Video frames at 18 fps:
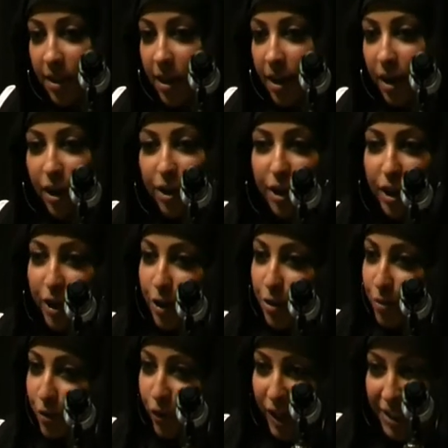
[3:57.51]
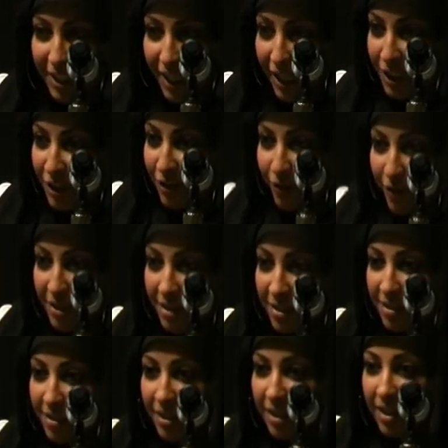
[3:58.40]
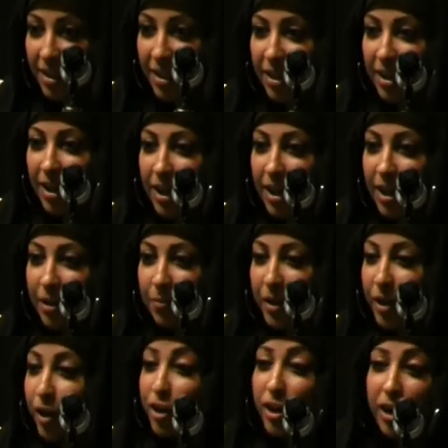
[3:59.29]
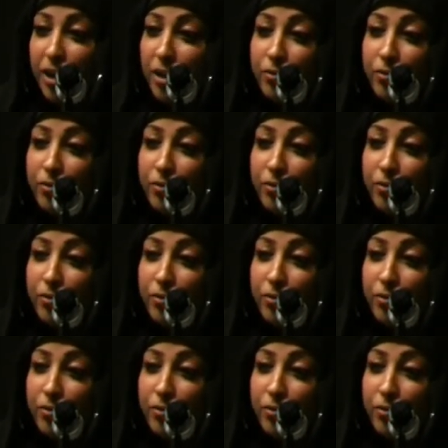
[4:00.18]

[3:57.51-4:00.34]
are not human rights activists, and are not